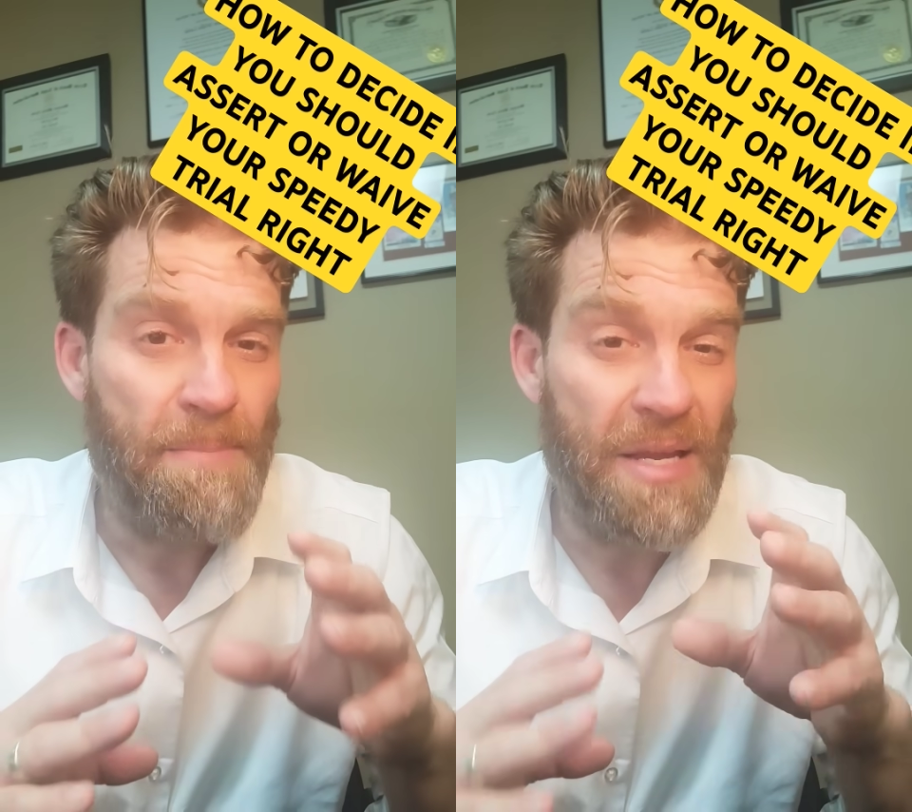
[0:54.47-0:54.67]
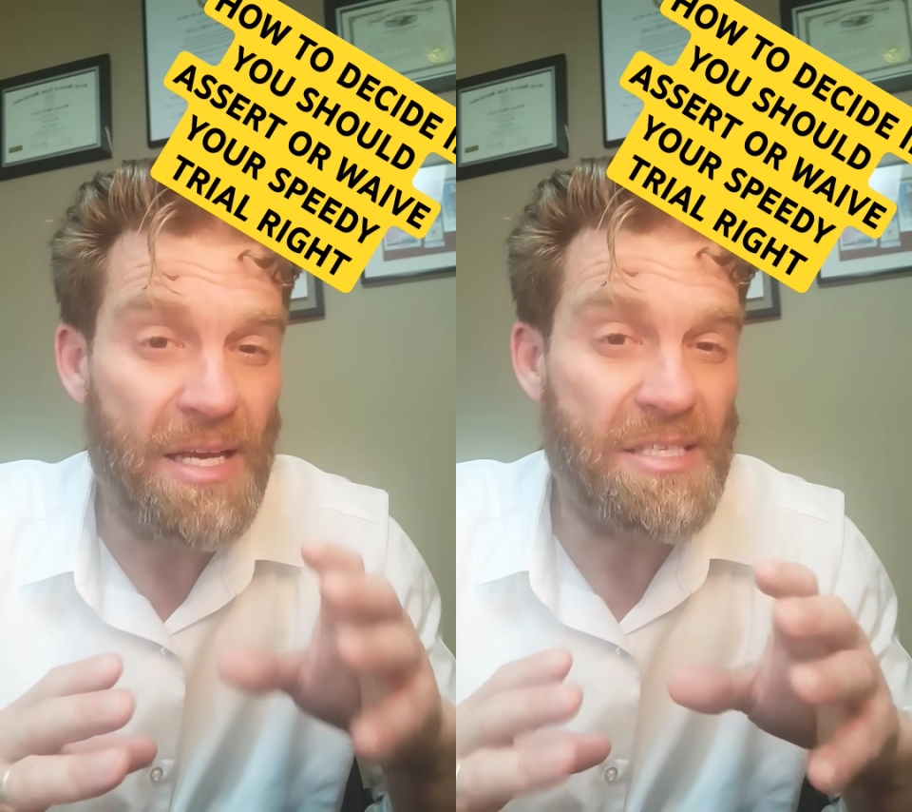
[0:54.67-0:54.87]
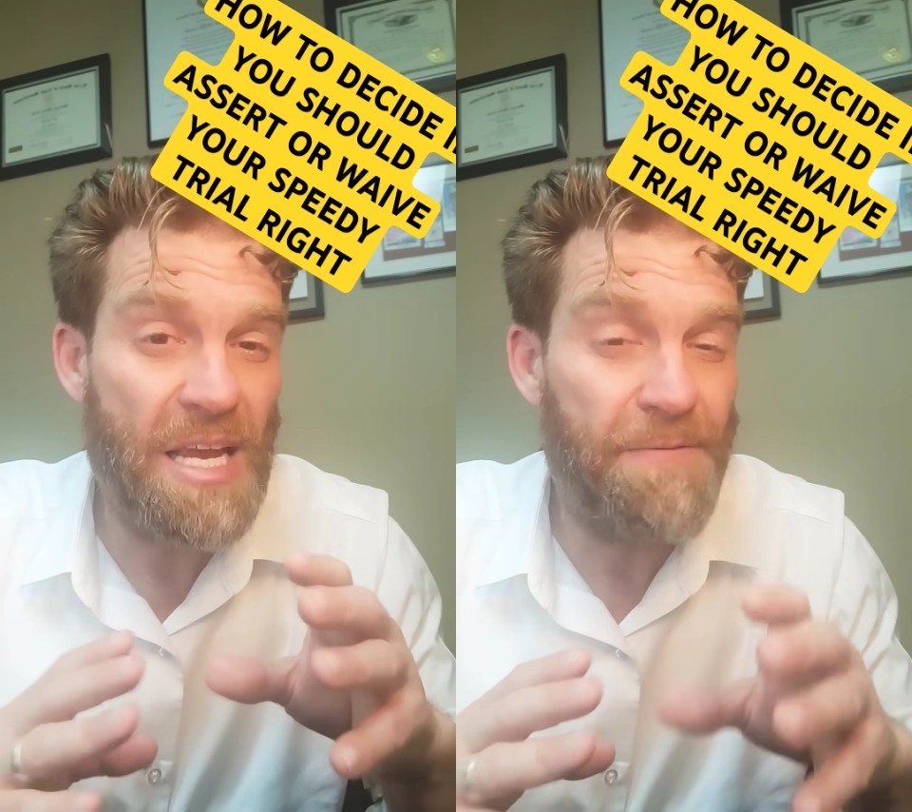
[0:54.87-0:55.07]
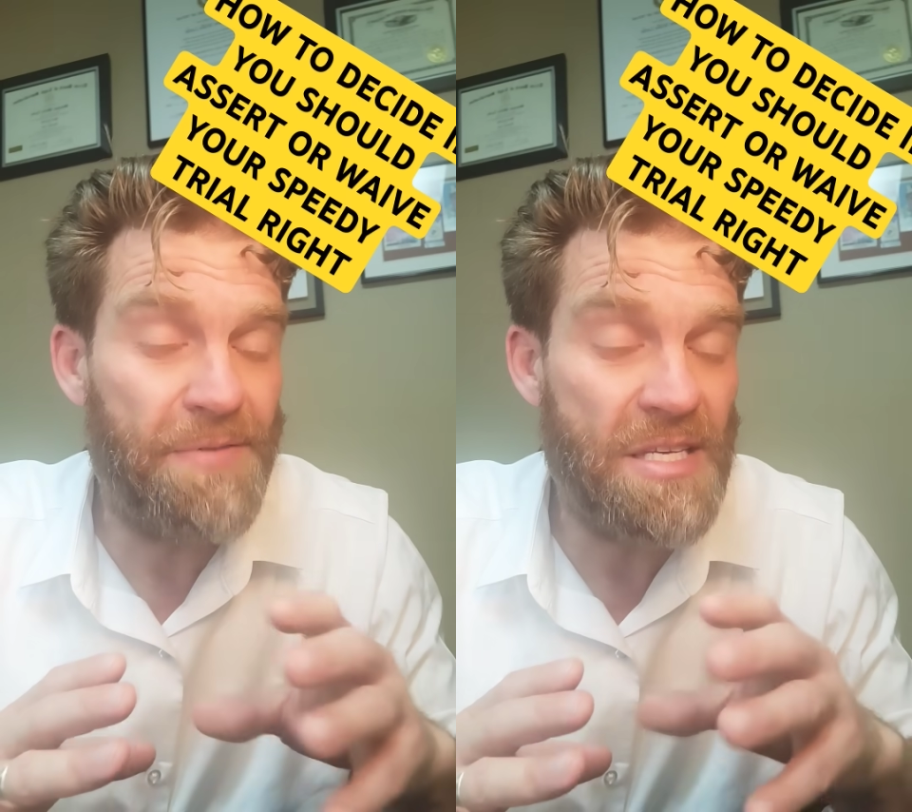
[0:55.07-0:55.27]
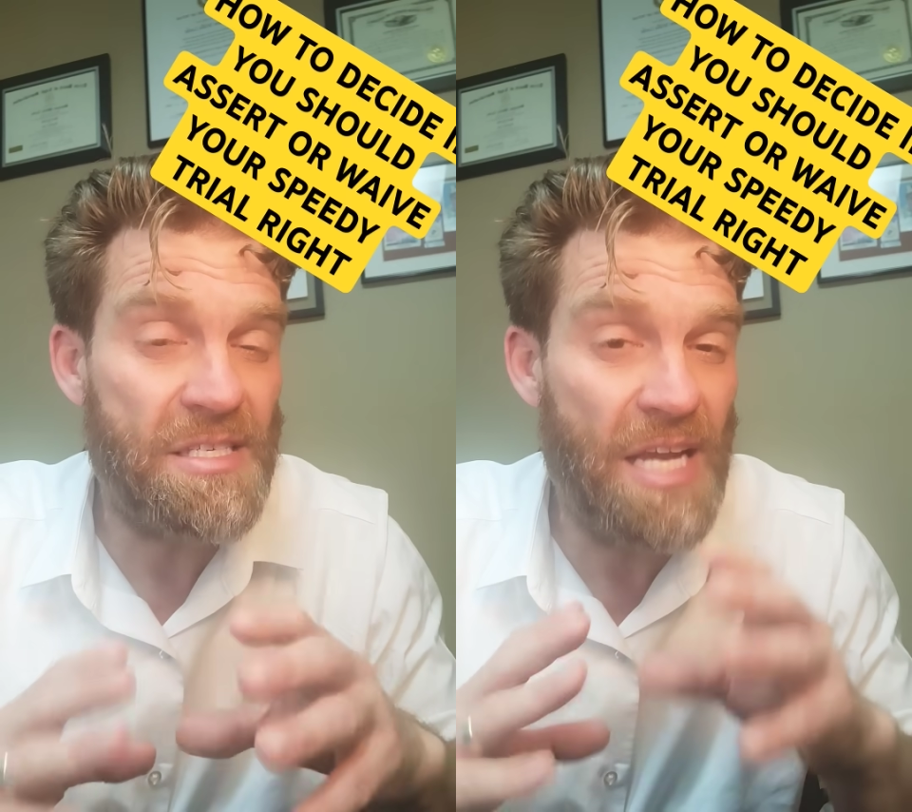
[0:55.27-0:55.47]
Because if
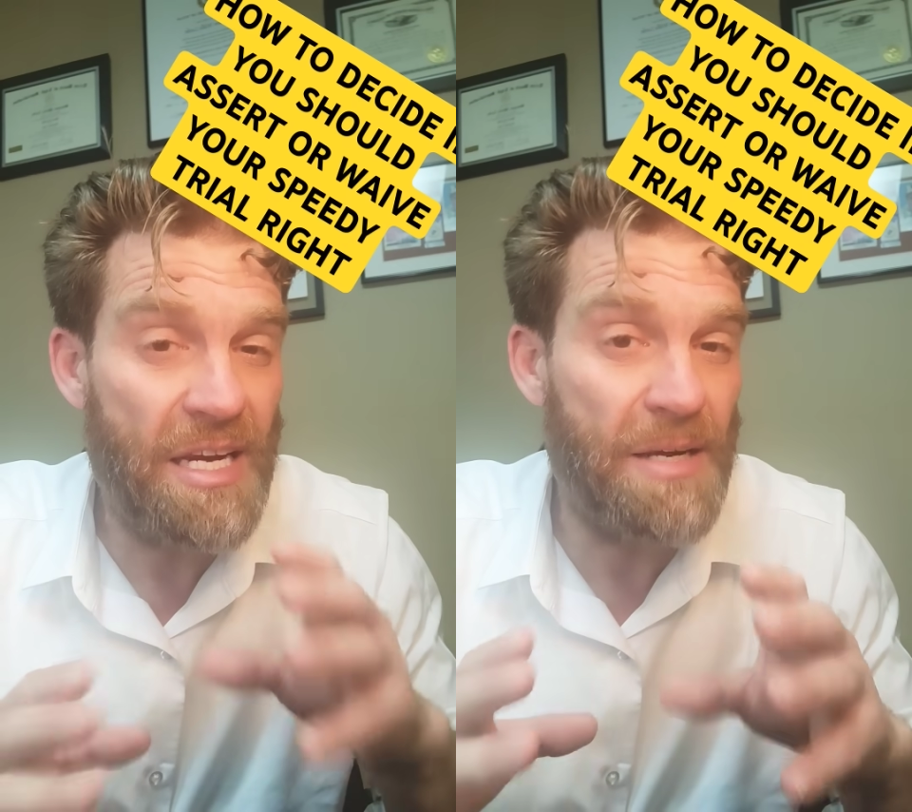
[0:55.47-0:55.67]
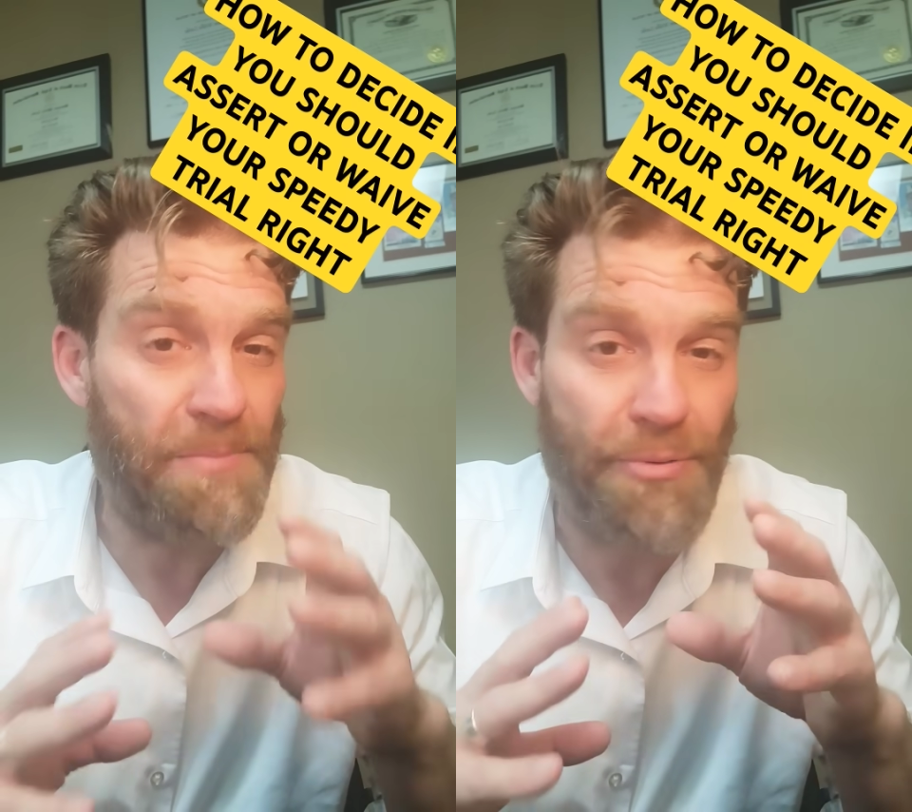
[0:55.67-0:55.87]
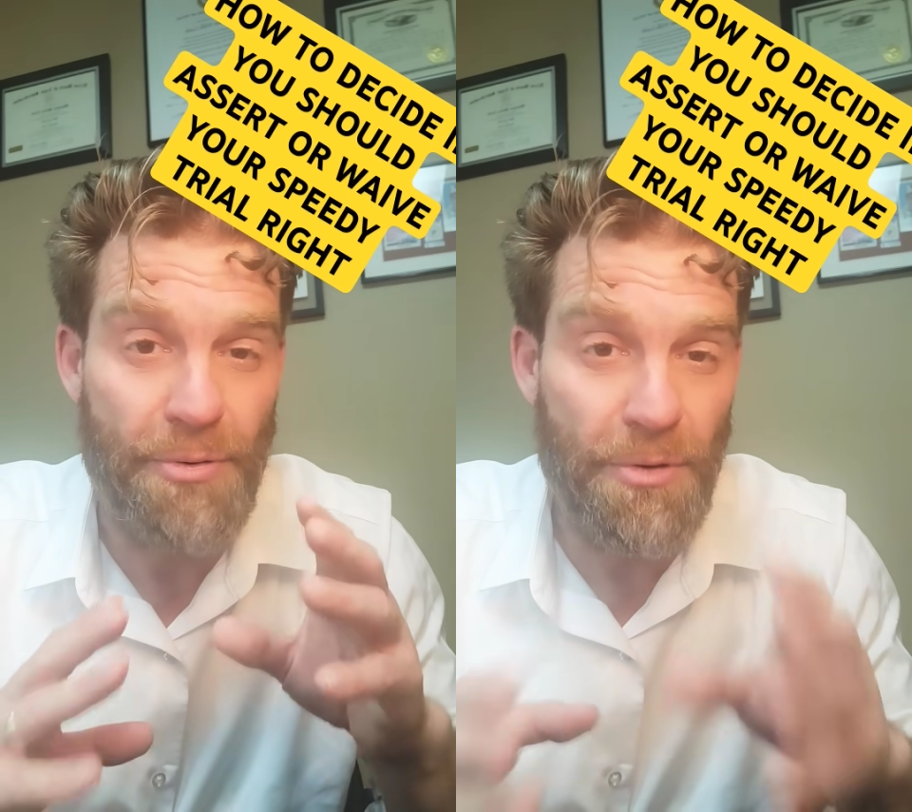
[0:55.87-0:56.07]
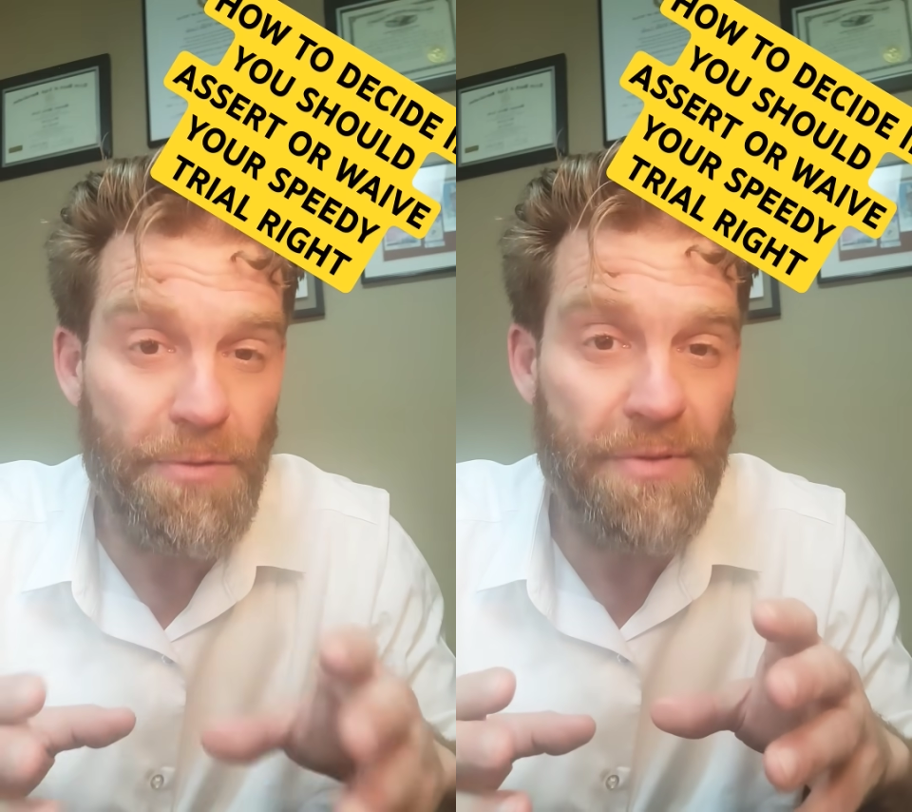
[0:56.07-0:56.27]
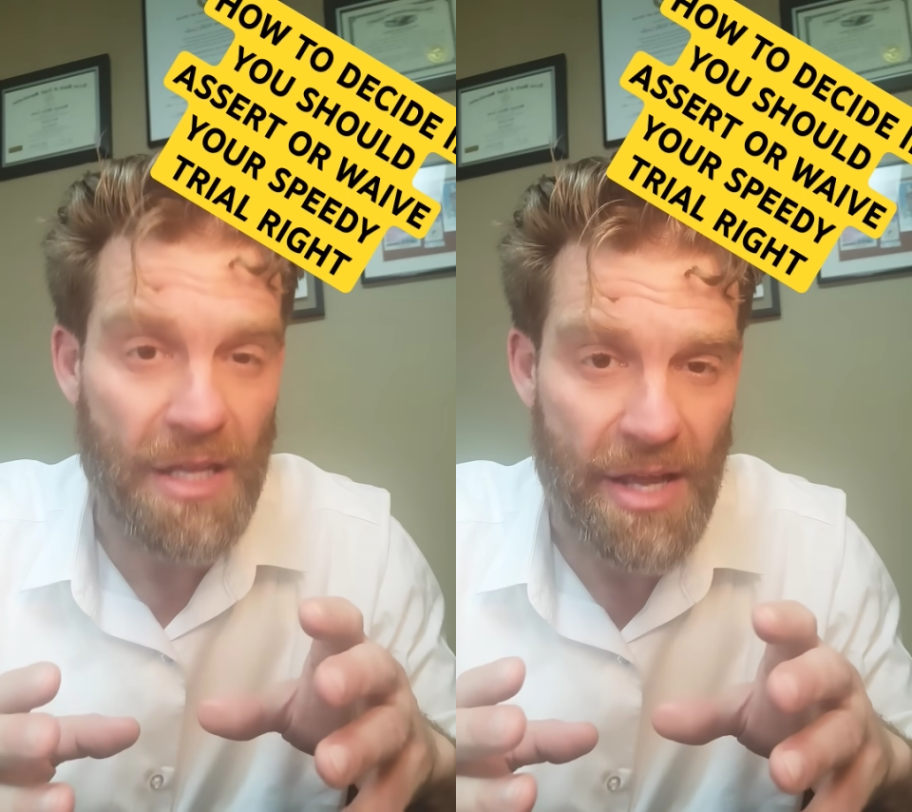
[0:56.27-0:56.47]
the state can
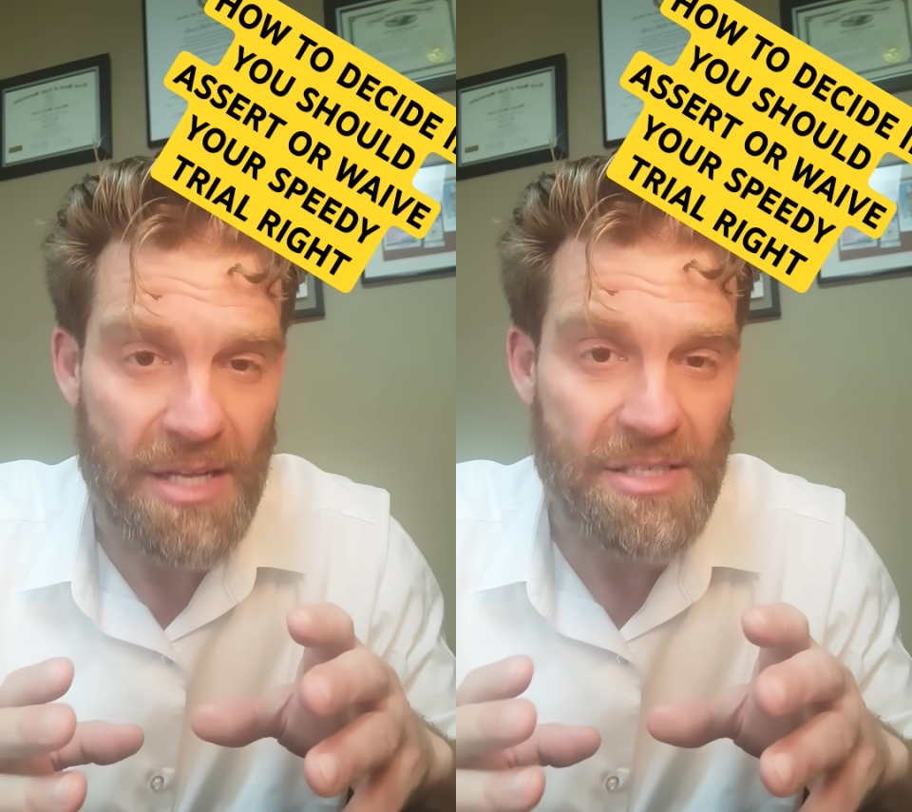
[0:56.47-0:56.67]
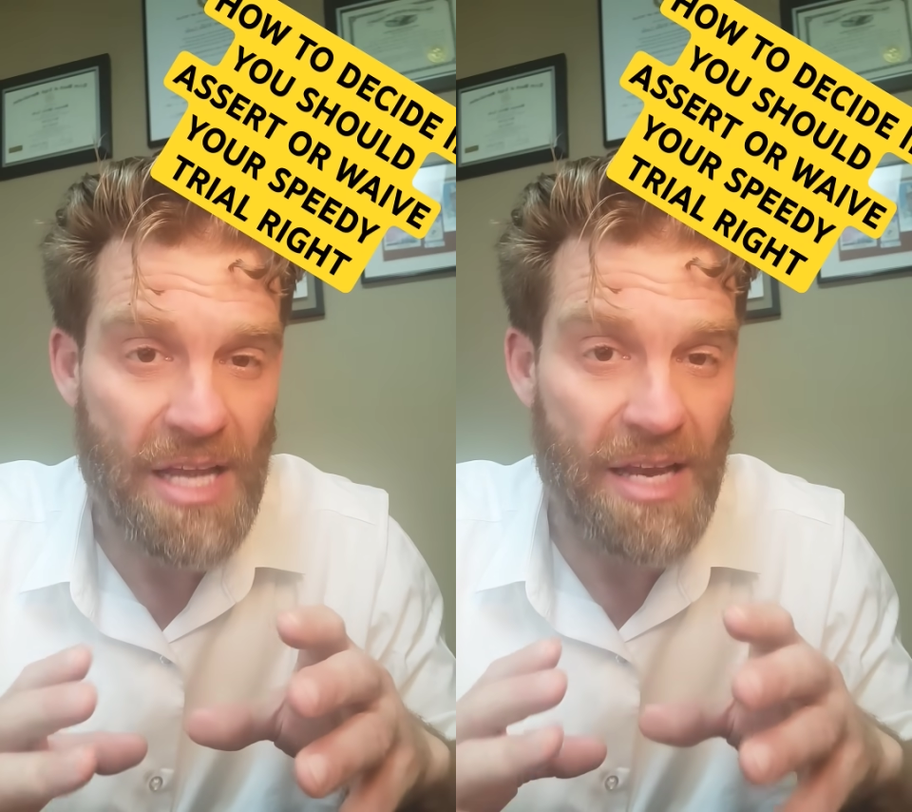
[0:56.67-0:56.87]
prove the case